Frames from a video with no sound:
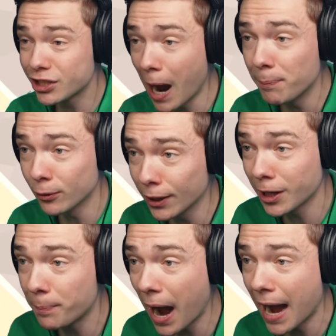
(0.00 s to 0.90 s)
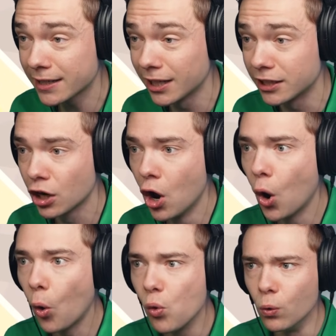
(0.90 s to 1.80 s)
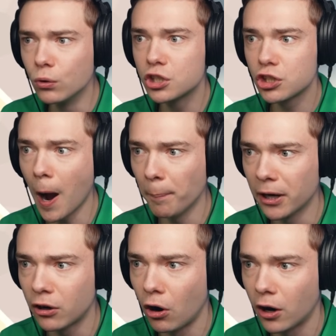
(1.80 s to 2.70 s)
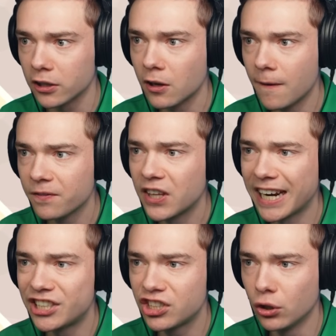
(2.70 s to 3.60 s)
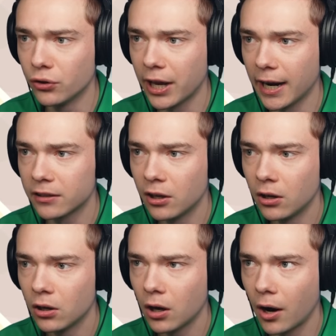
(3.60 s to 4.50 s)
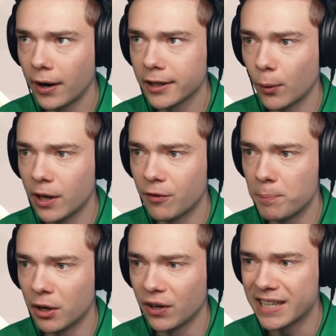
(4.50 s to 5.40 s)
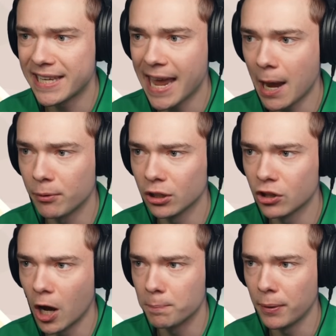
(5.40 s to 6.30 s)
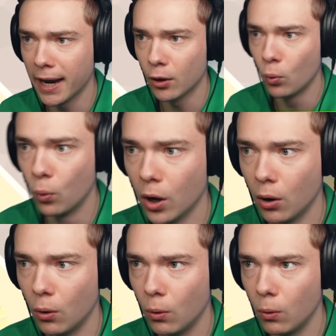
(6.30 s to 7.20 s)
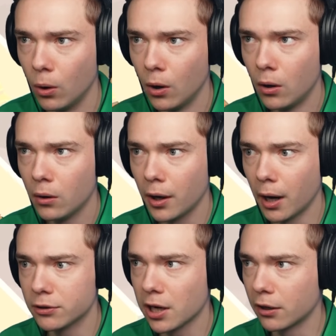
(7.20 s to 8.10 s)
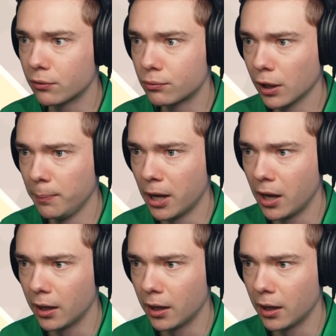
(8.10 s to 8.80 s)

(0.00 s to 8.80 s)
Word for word: Stop it with the boxes. Ooh, shopping cart. Did I steal that? All right, now we have a bit of a cabinet. Not bad. Whoa. And that was like really big.